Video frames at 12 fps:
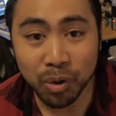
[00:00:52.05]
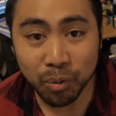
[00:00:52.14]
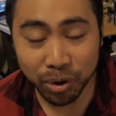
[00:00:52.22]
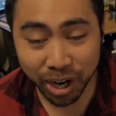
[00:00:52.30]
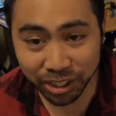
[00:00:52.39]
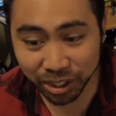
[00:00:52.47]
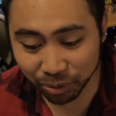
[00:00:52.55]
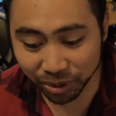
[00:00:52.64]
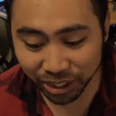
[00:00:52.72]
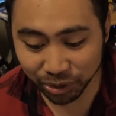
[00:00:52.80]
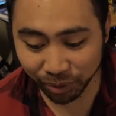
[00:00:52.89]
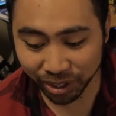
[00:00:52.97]
what I did with
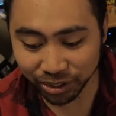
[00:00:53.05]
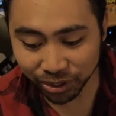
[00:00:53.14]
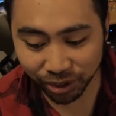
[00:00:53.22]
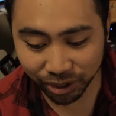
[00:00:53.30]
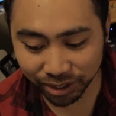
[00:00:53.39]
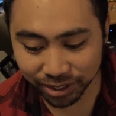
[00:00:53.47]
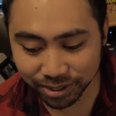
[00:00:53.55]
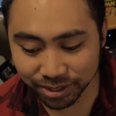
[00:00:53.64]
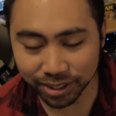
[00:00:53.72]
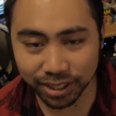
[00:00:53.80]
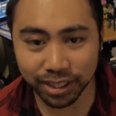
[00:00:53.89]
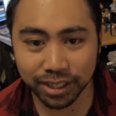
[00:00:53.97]
that Tyranitar is,
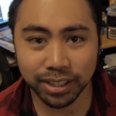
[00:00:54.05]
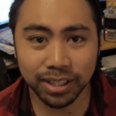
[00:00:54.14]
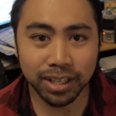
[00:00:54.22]
uh,